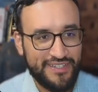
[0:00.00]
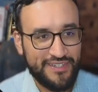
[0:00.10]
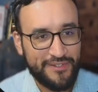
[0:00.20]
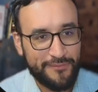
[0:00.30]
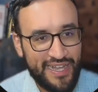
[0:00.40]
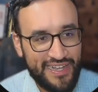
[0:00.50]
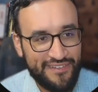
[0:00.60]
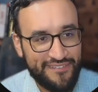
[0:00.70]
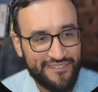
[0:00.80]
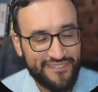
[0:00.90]
We
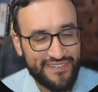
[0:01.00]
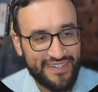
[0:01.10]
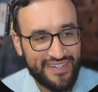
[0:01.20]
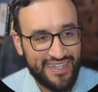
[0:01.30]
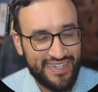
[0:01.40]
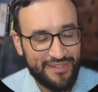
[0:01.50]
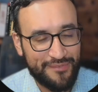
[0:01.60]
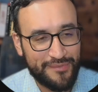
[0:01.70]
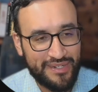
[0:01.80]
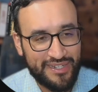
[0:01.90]
have, and I
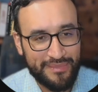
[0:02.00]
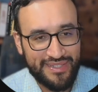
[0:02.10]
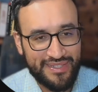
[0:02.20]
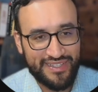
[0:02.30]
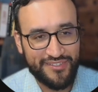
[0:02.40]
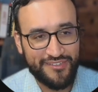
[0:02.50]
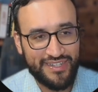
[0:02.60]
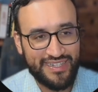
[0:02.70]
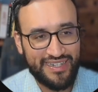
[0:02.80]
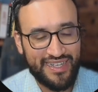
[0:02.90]
would recommend that you go
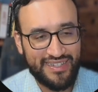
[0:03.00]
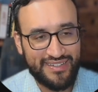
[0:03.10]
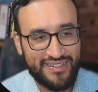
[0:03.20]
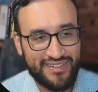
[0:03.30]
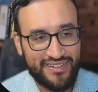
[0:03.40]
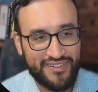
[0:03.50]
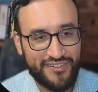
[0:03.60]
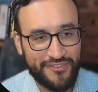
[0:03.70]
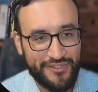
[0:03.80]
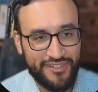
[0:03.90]
ahead and
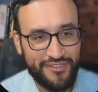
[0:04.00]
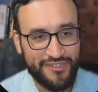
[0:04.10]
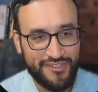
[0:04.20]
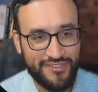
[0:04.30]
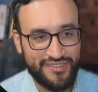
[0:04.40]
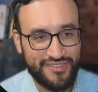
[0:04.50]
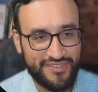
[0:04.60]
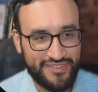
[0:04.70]
create a new vault.